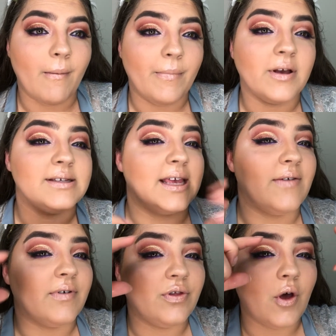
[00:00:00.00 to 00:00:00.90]
because
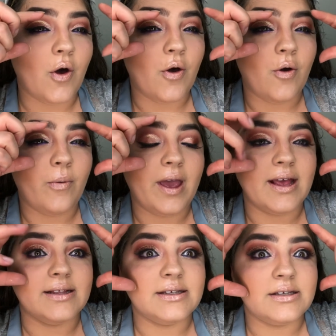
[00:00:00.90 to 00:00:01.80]
even though
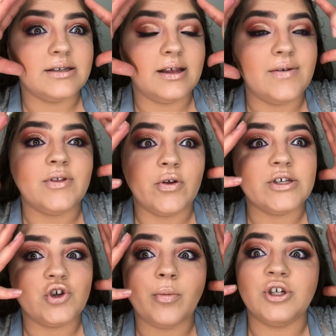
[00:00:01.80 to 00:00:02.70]
there's
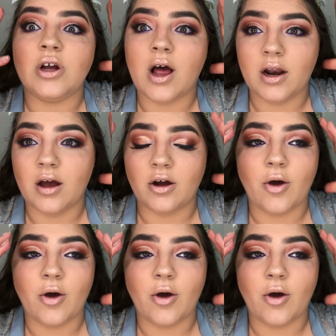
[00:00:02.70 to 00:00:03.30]
so much color